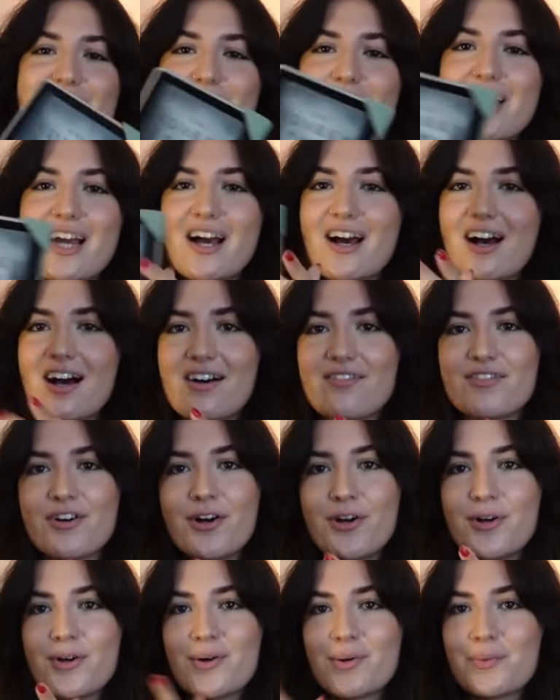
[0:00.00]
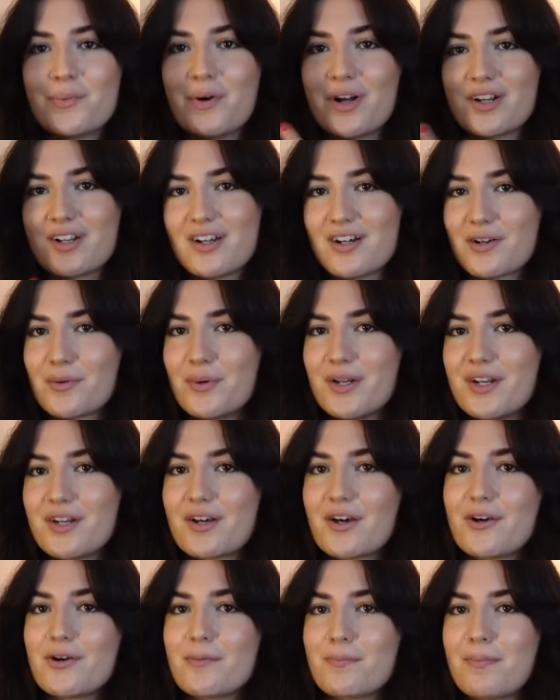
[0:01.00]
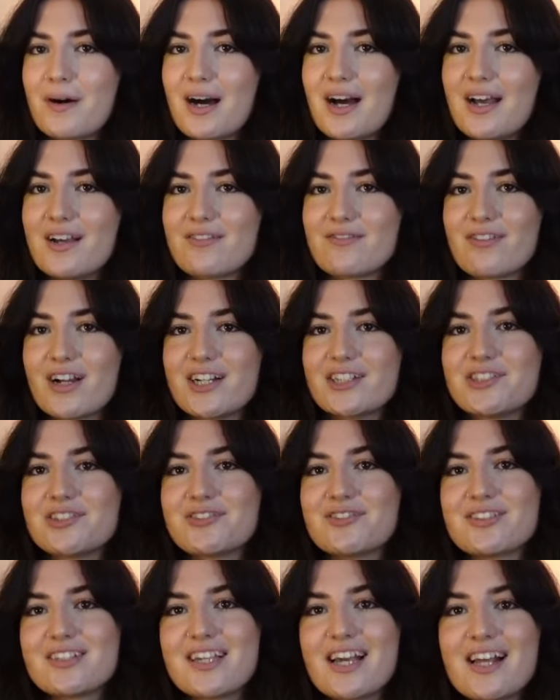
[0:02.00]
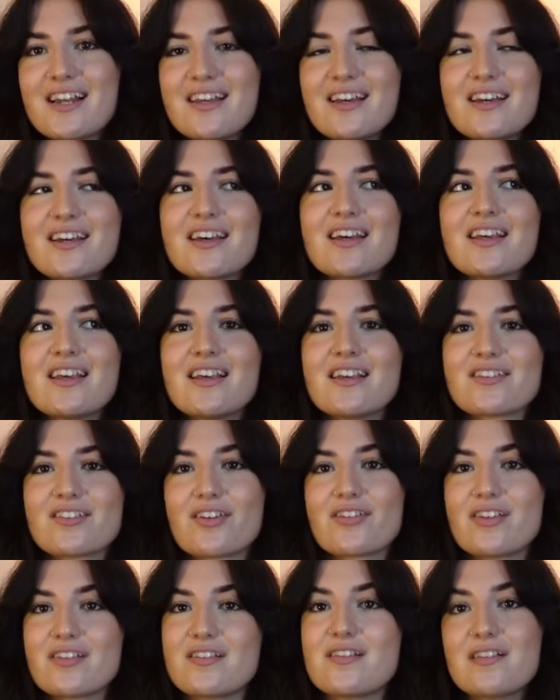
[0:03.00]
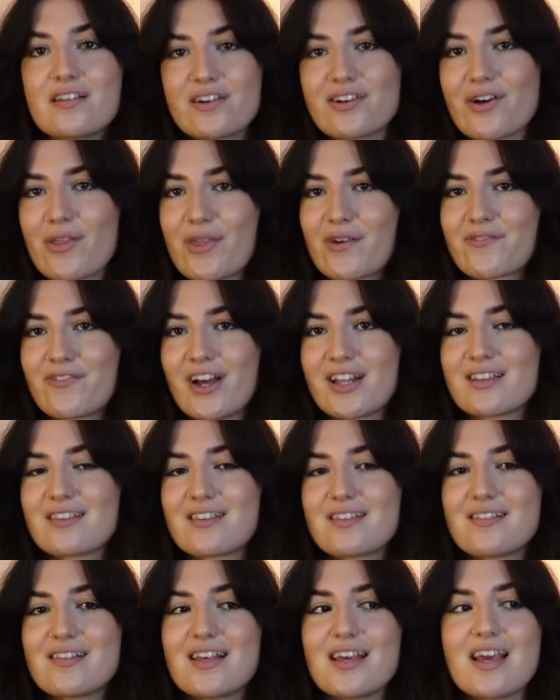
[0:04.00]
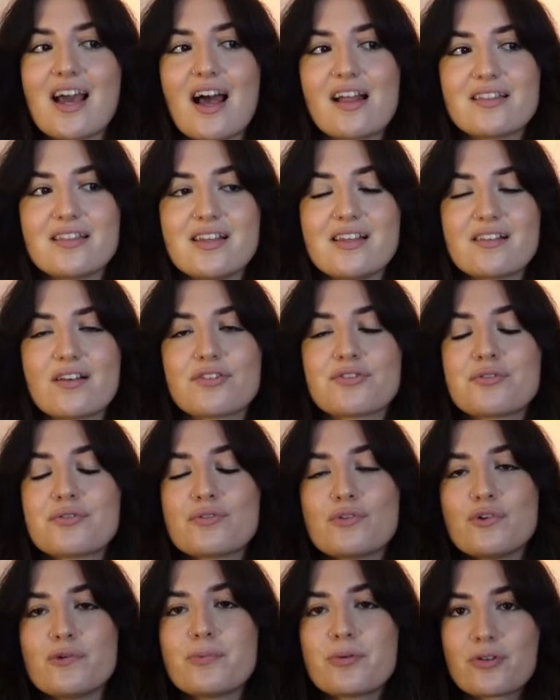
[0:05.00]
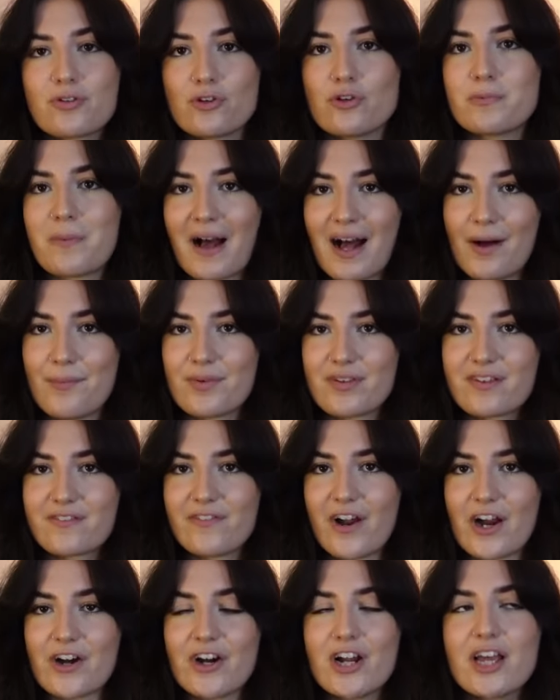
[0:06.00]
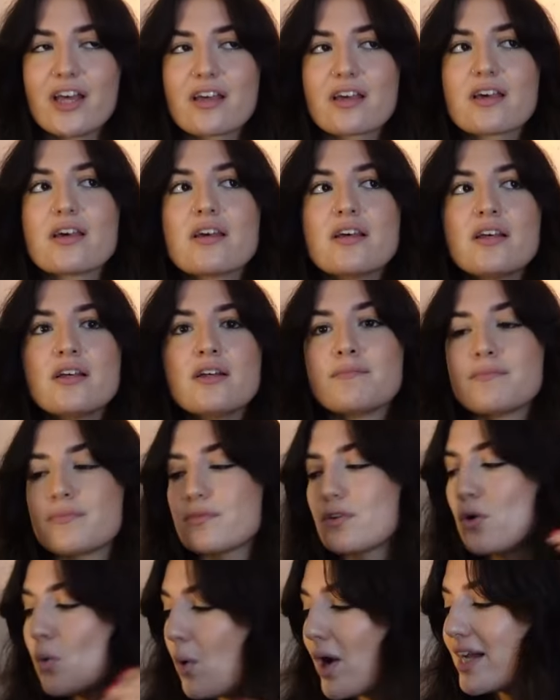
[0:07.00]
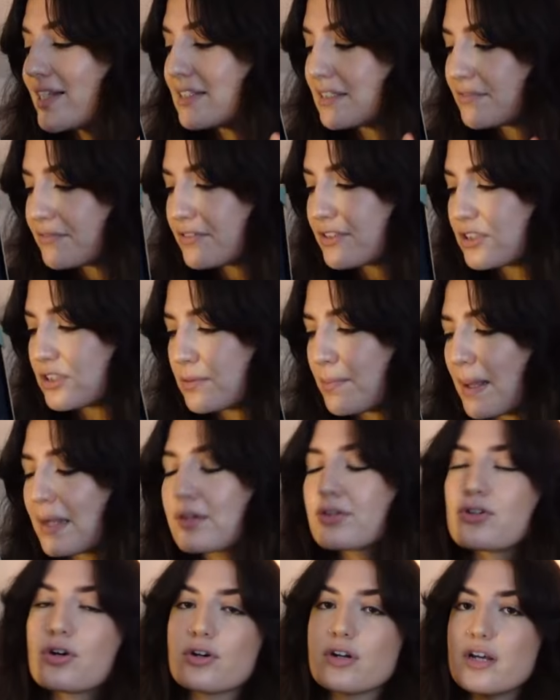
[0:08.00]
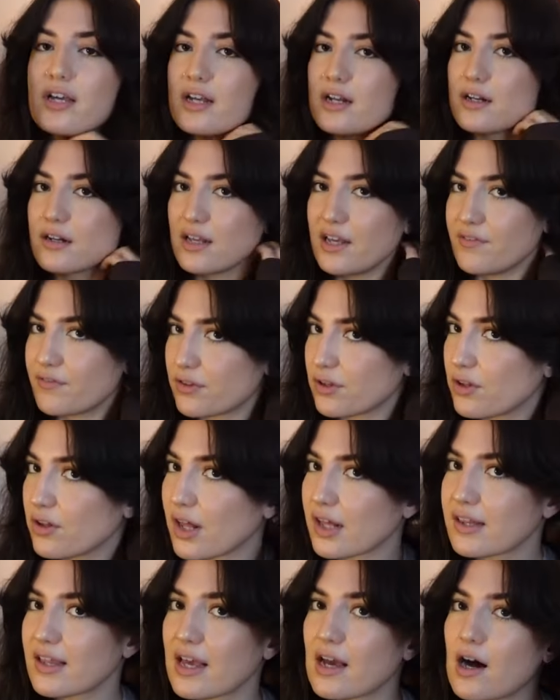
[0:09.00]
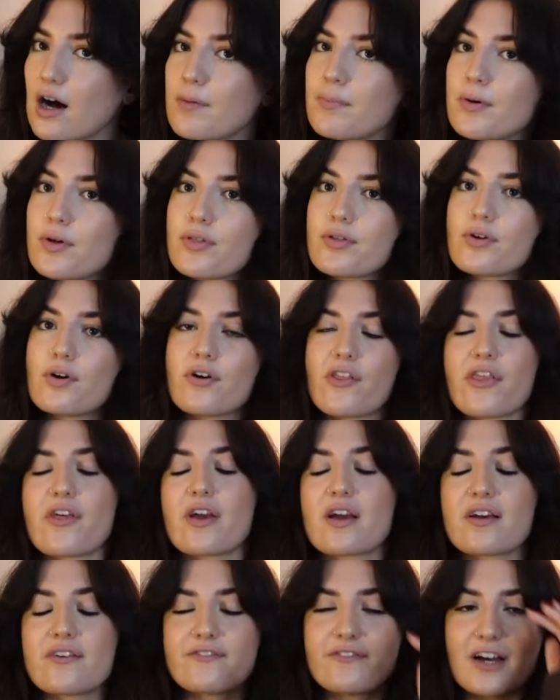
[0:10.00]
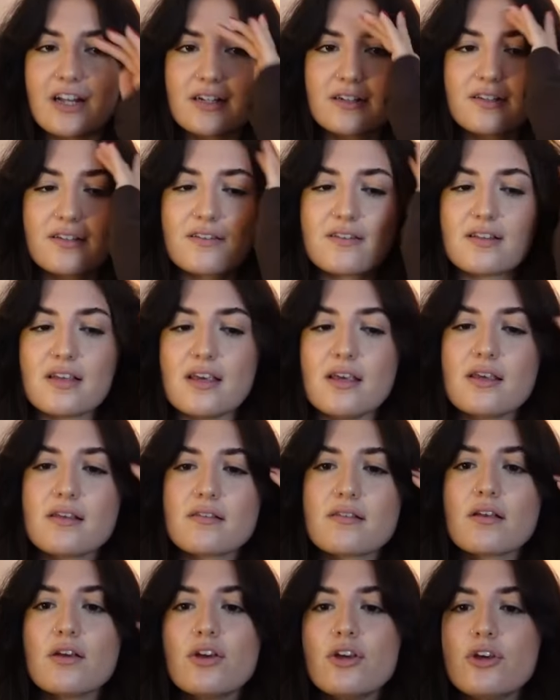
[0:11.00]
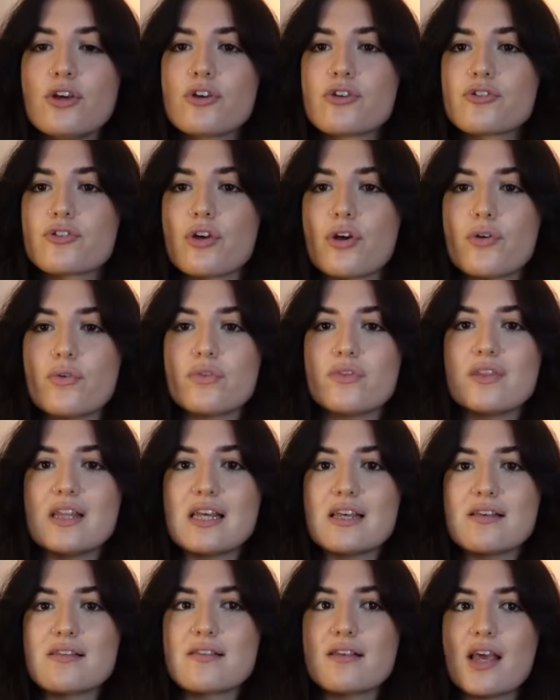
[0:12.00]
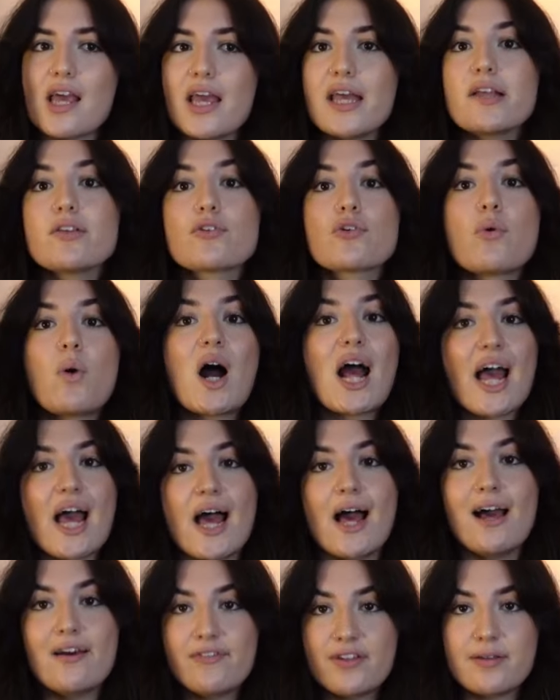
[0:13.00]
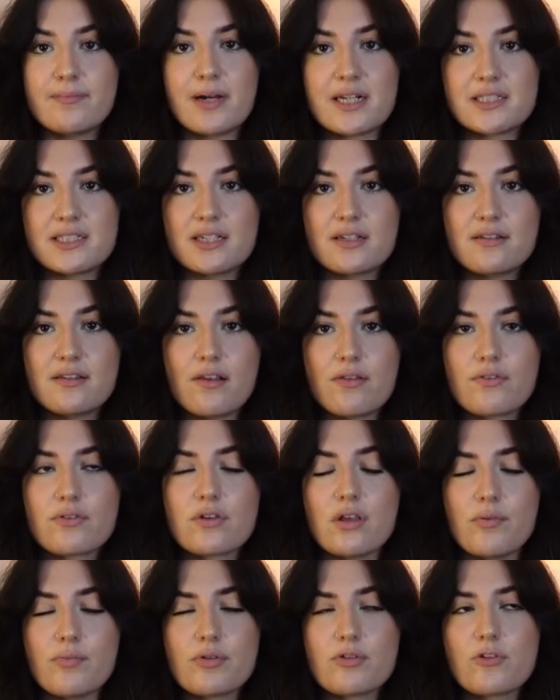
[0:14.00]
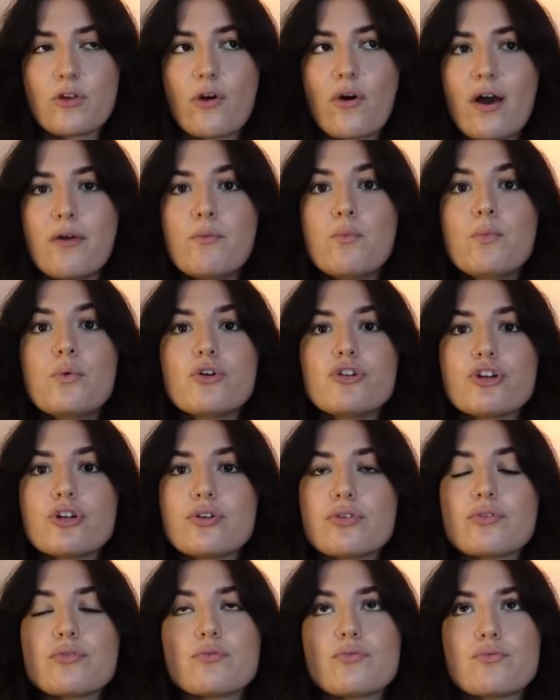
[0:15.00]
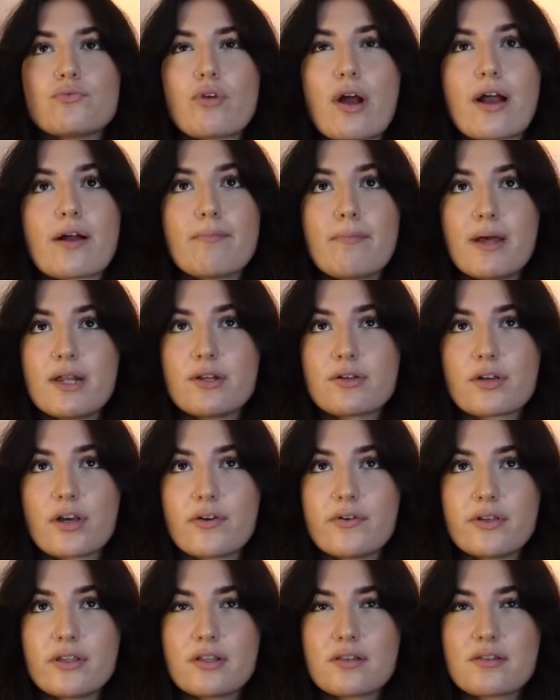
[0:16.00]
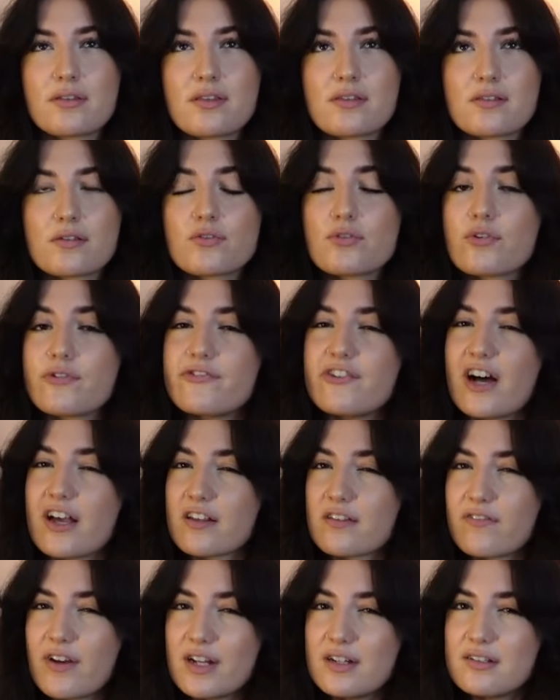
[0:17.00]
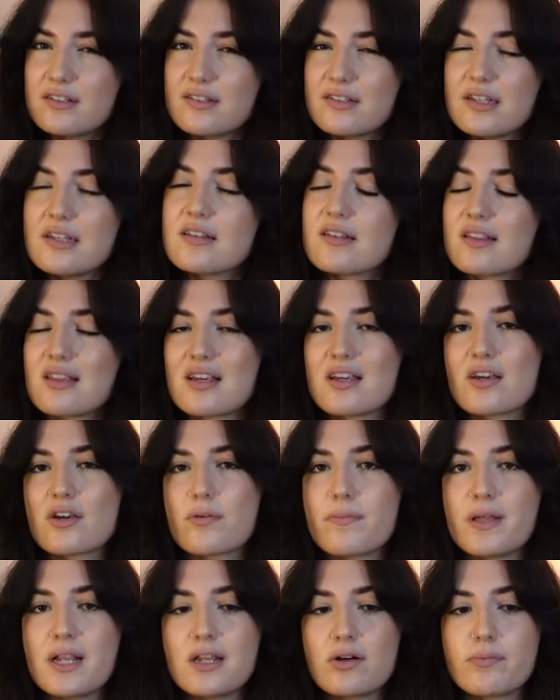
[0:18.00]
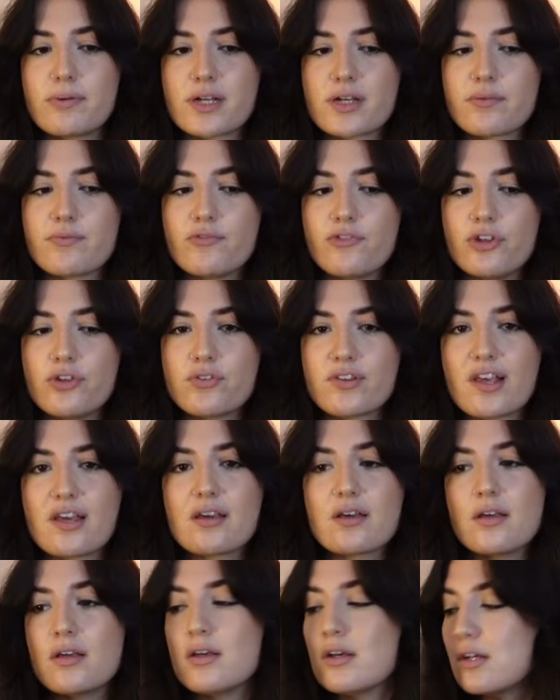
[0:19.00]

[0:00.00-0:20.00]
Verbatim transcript: We have one Dark Window by Rachel Gillig. So this is a gothic fantasy and these are super, super atmospheric. Quite different to Belladonna and even though like they are both gothic fantasies. So this is quite a heavy magic system. So I wouldn't recommend going into this as your first fantasies. I think it could be a little bit confusing.